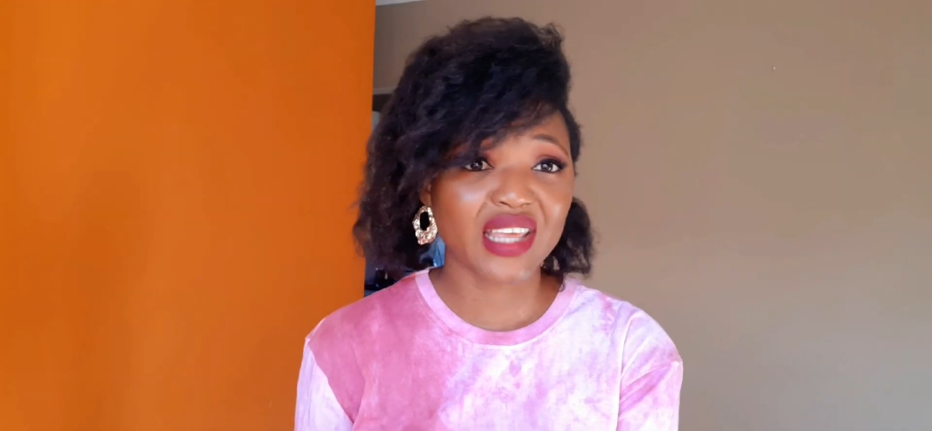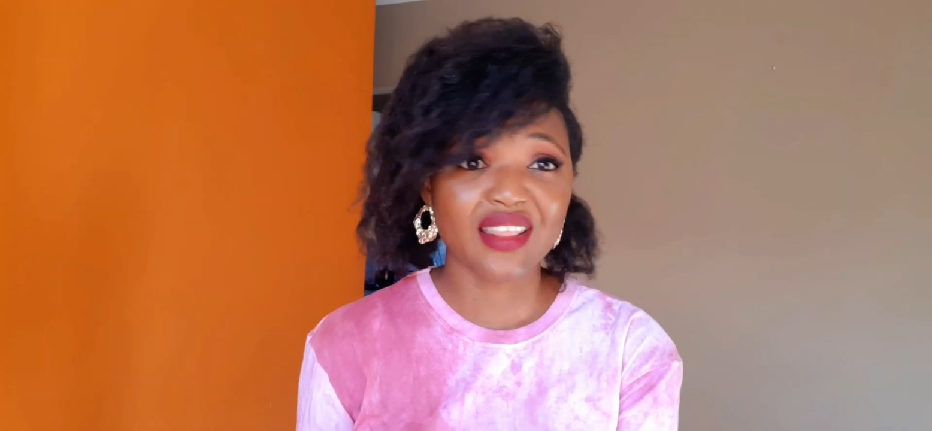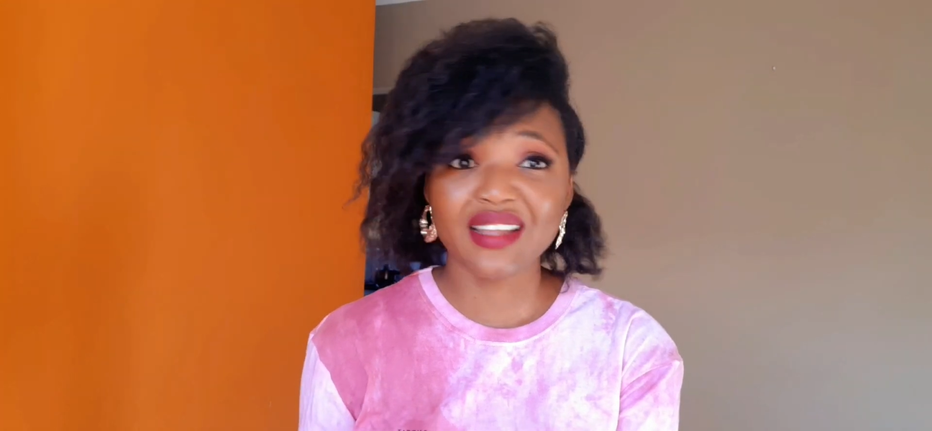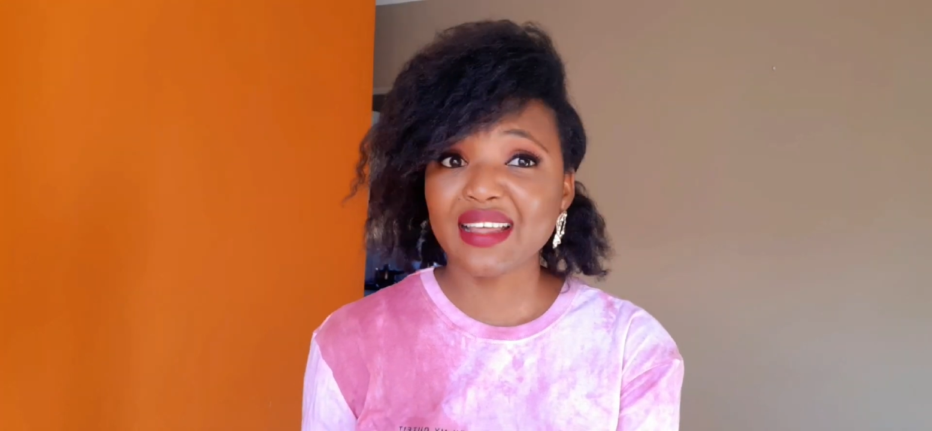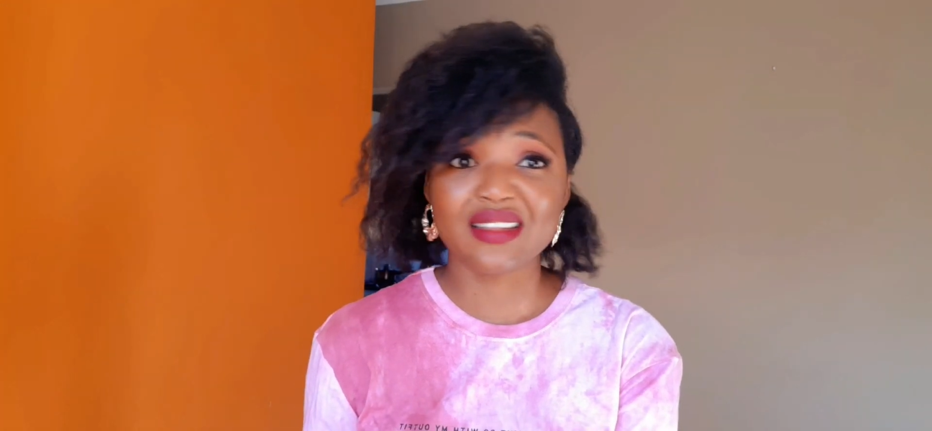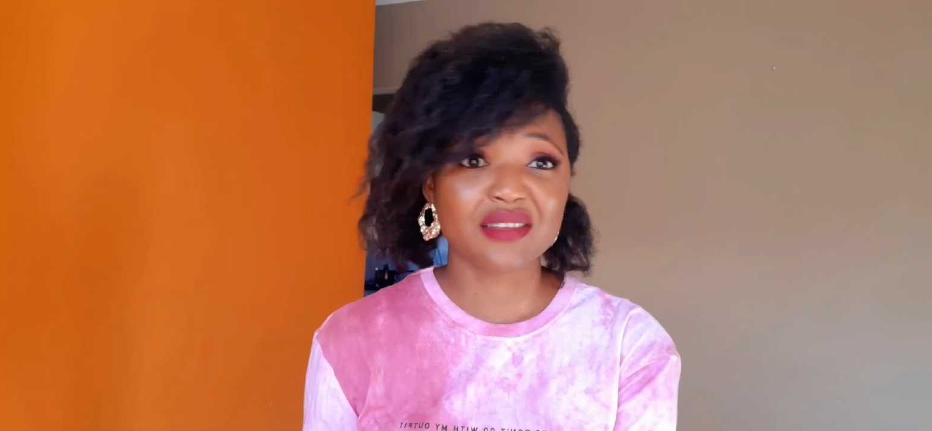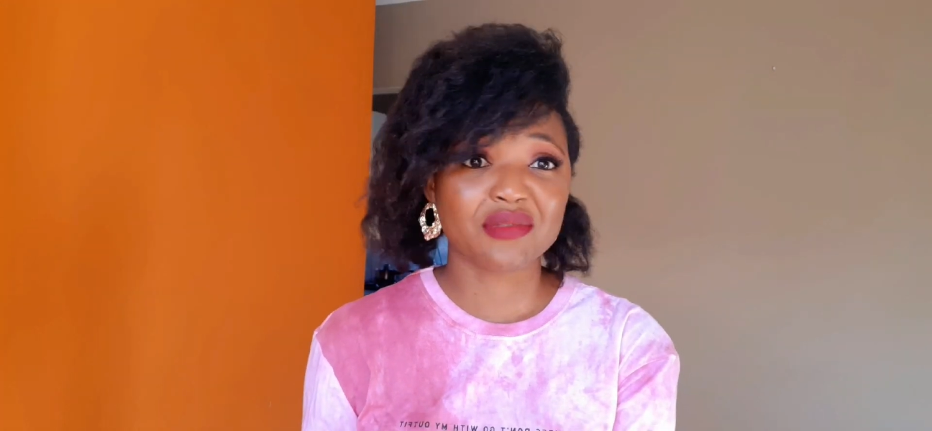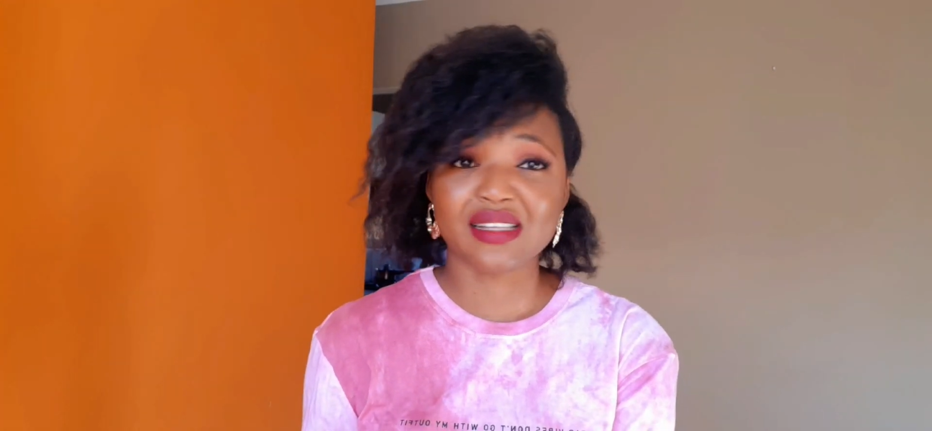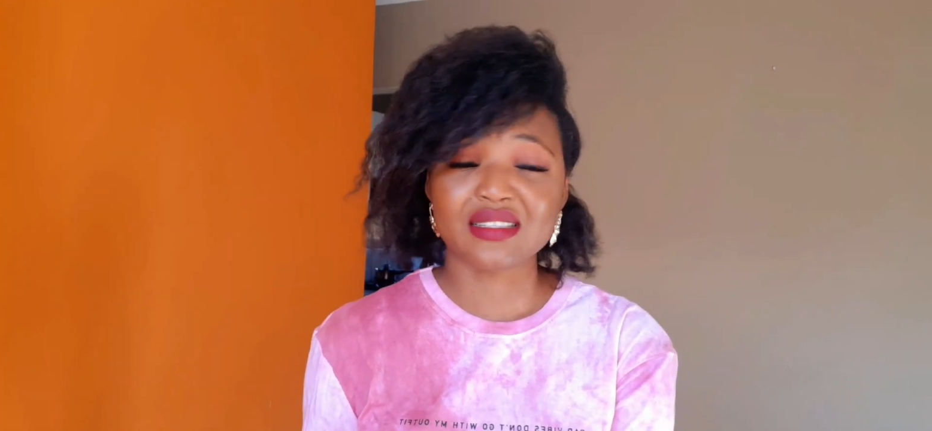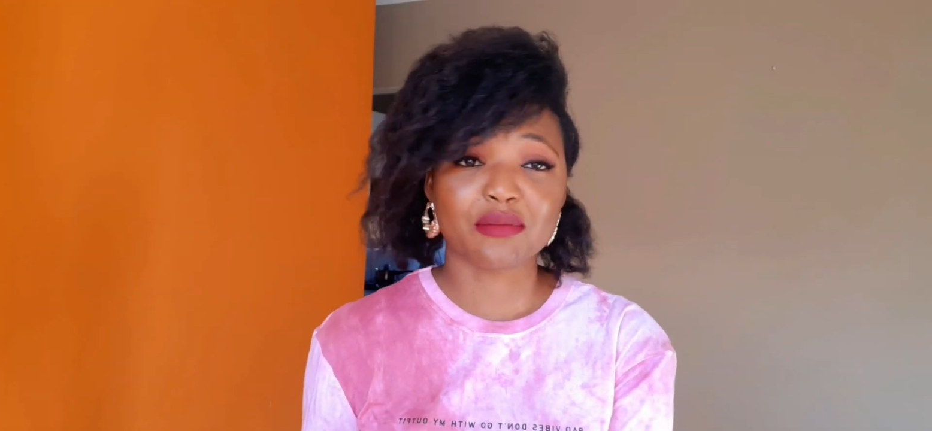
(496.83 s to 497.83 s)

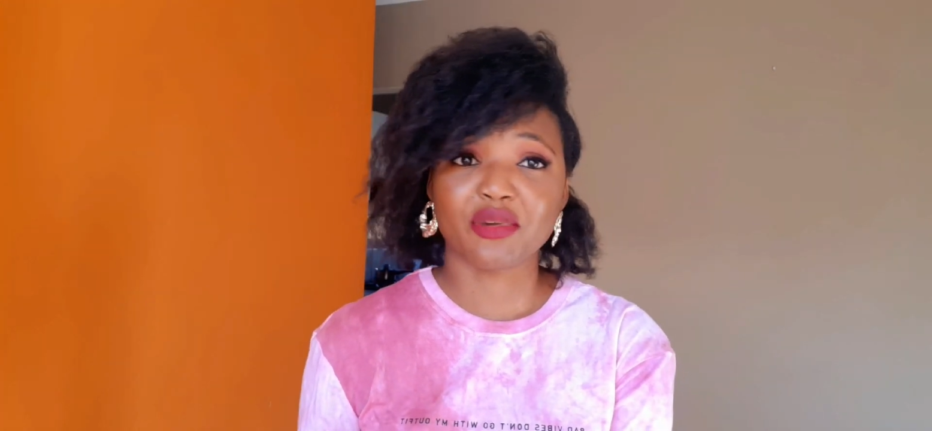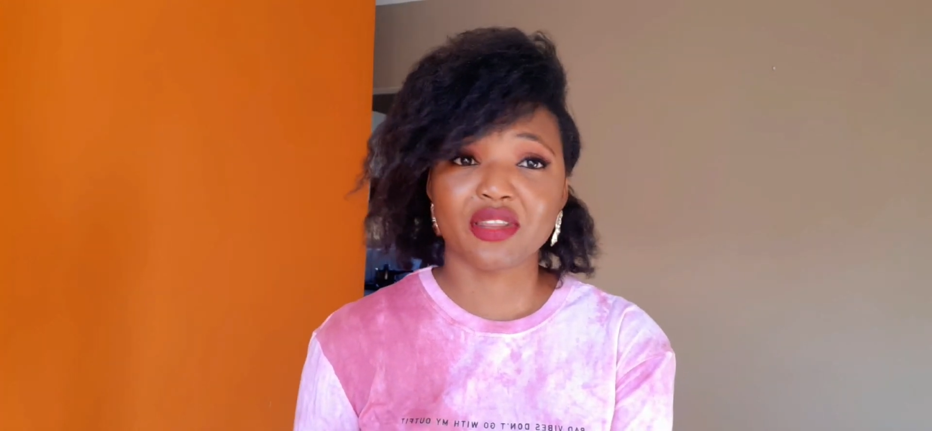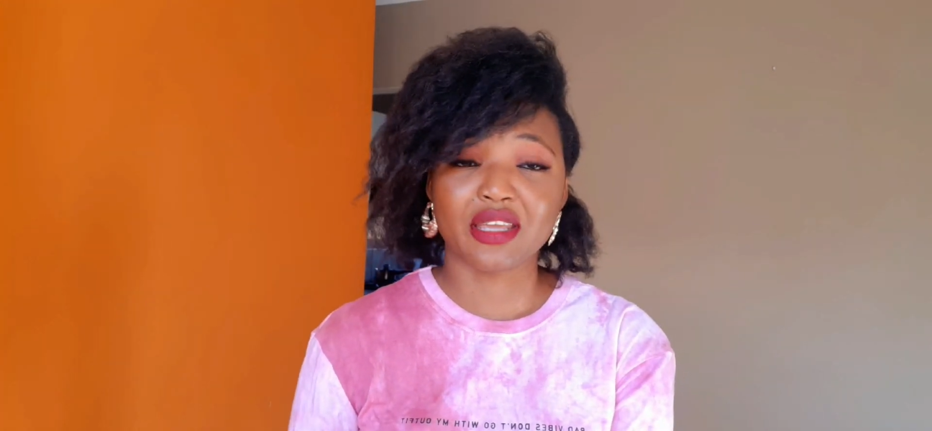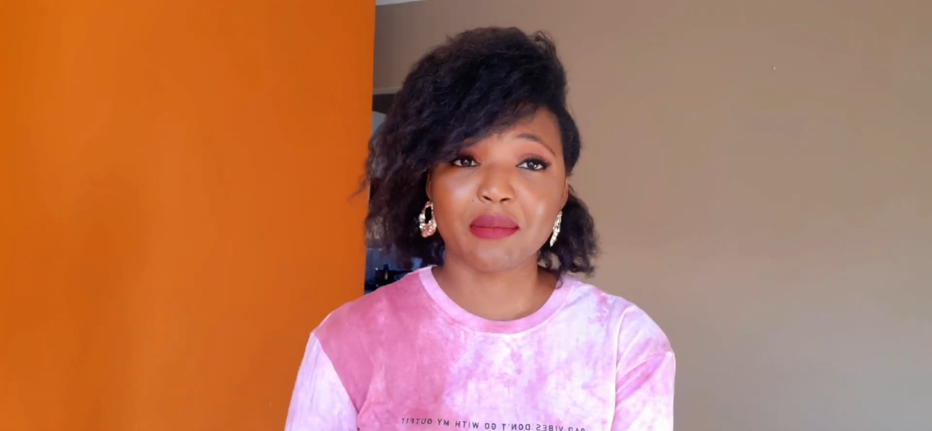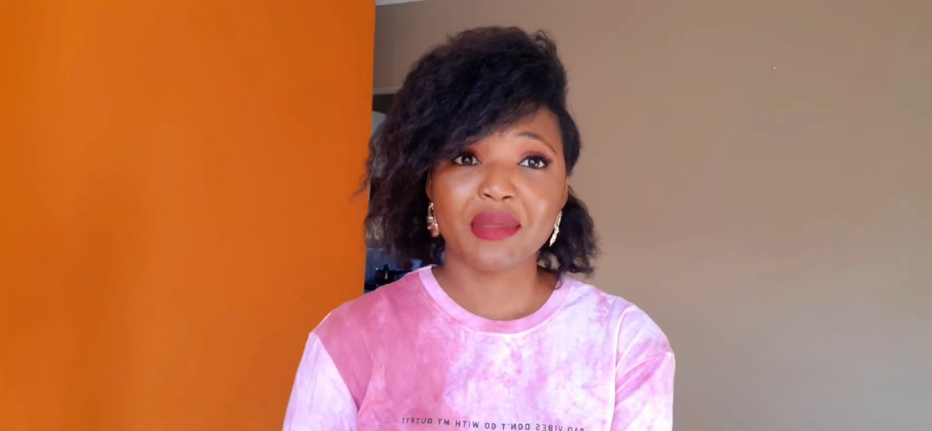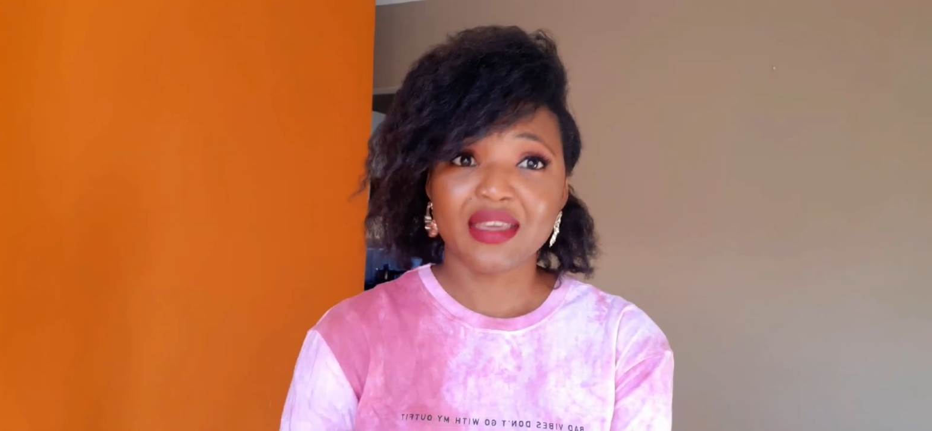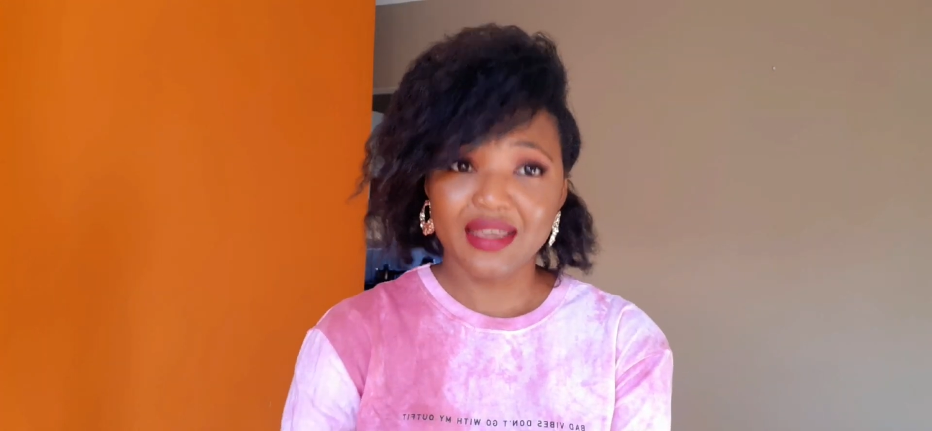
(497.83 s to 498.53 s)
That doesn't bother him.